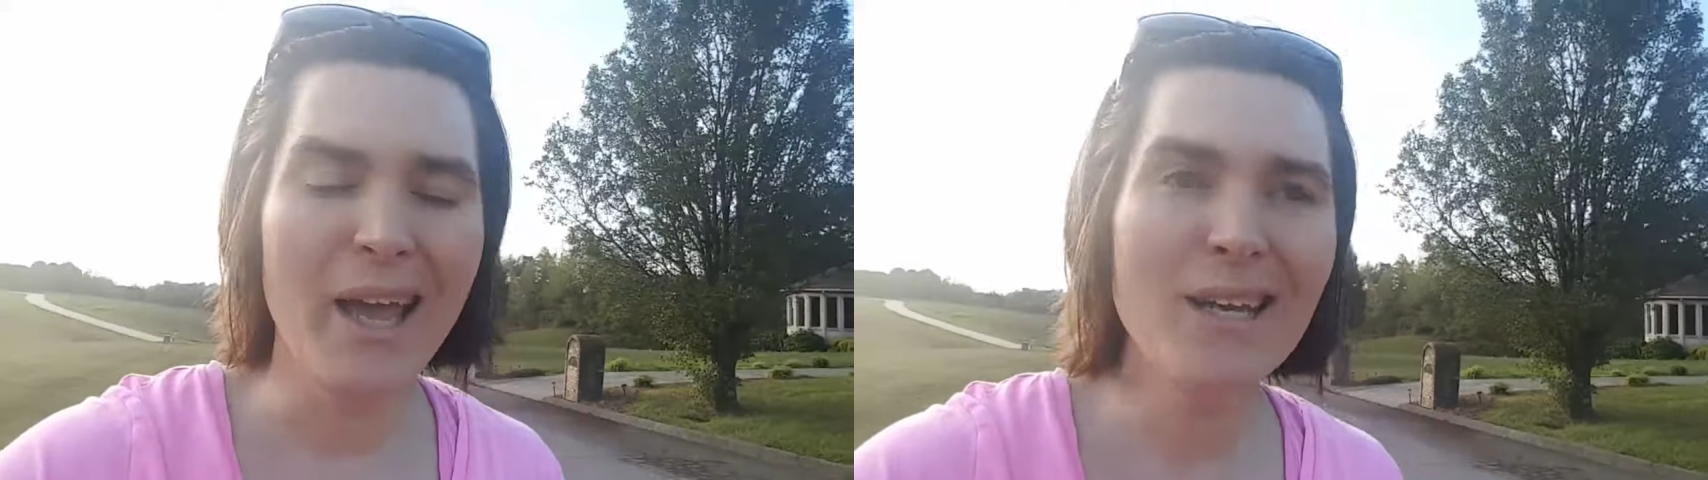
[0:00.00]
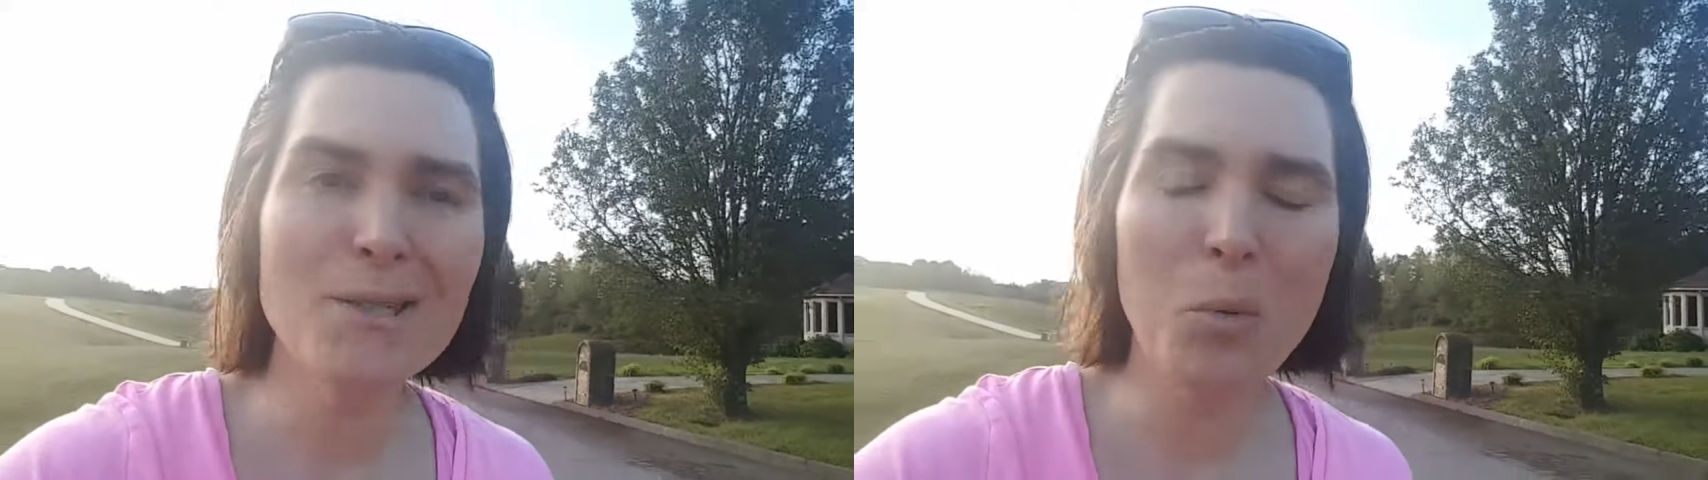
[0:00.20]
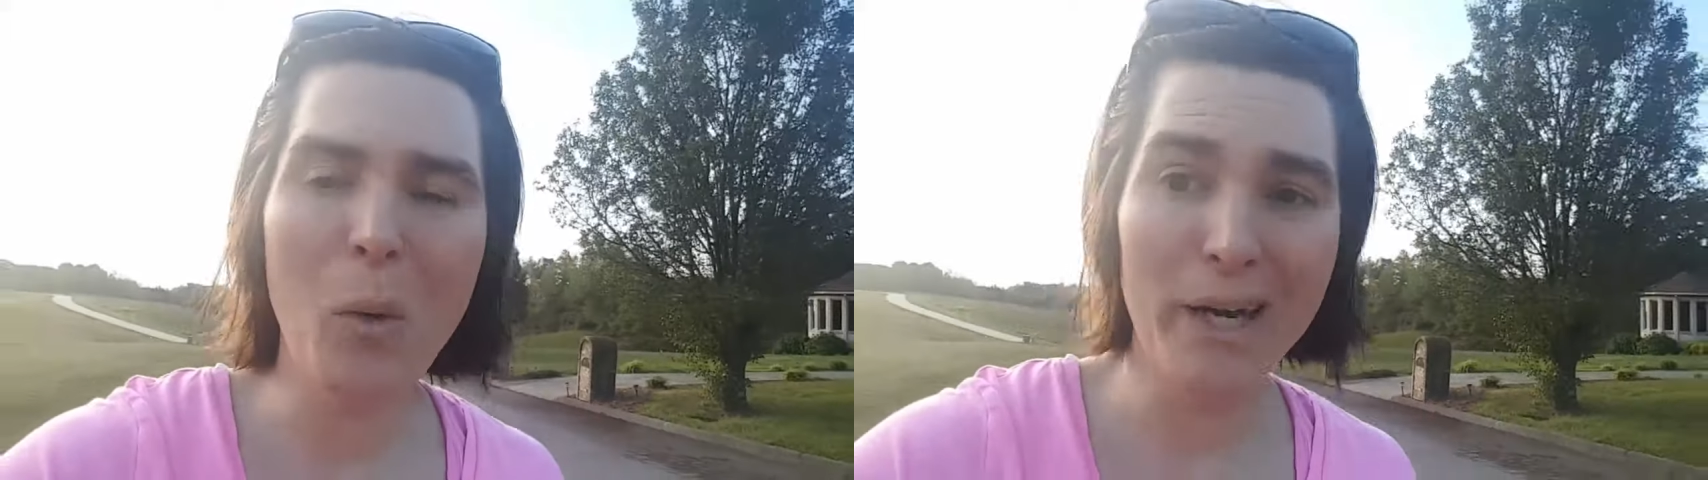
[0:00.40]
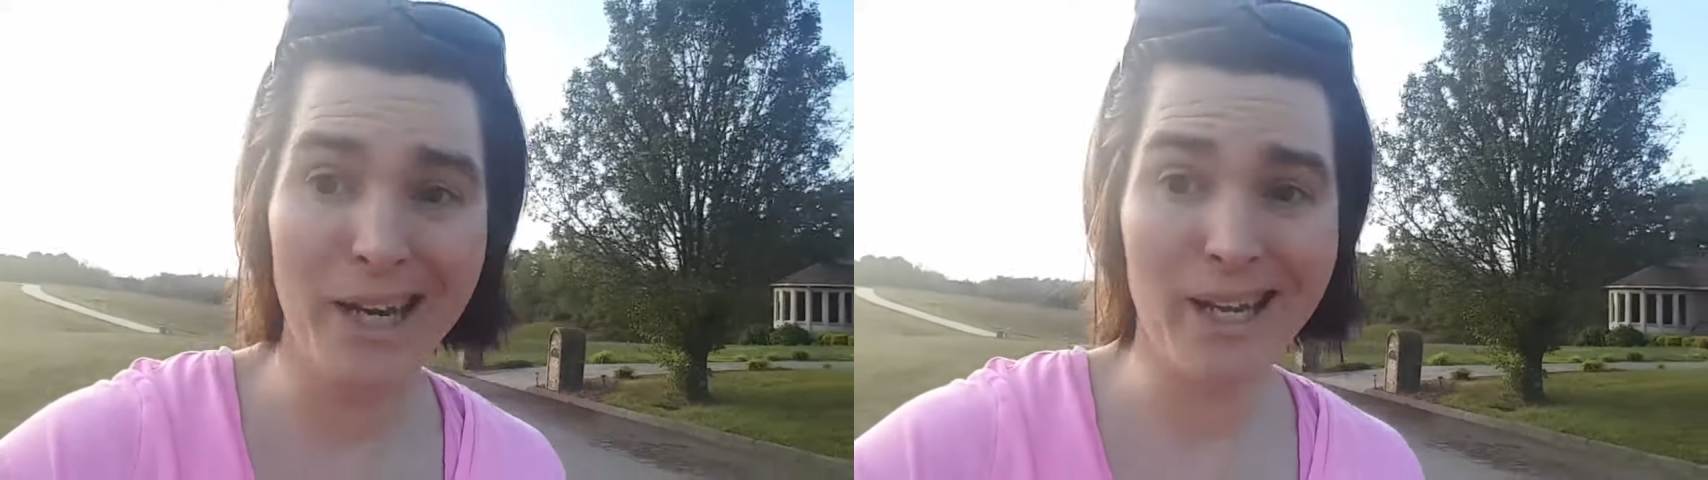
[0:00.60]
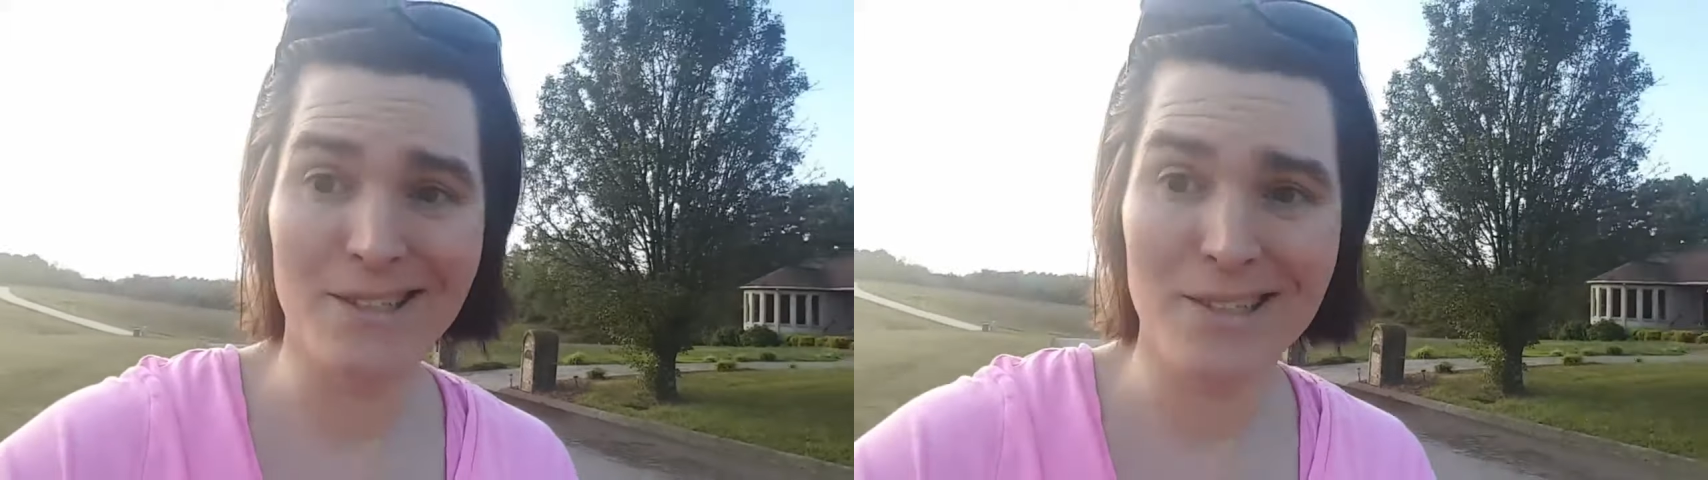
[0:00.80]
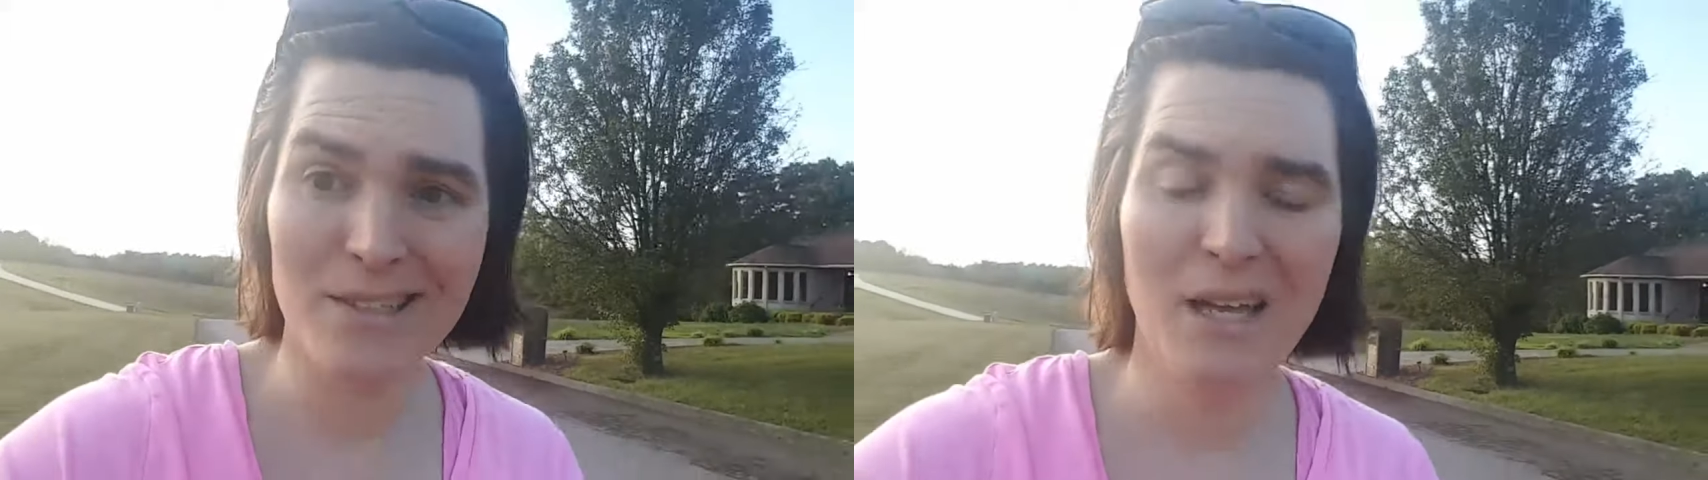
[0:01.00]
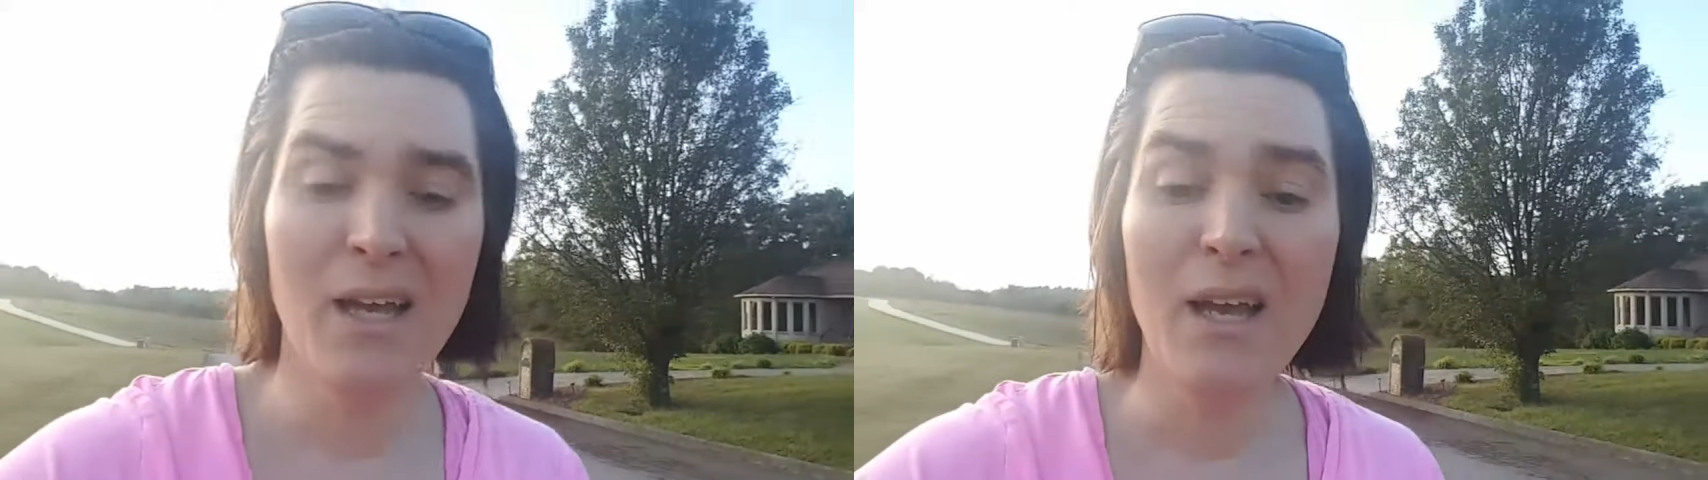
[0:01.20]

is what it is,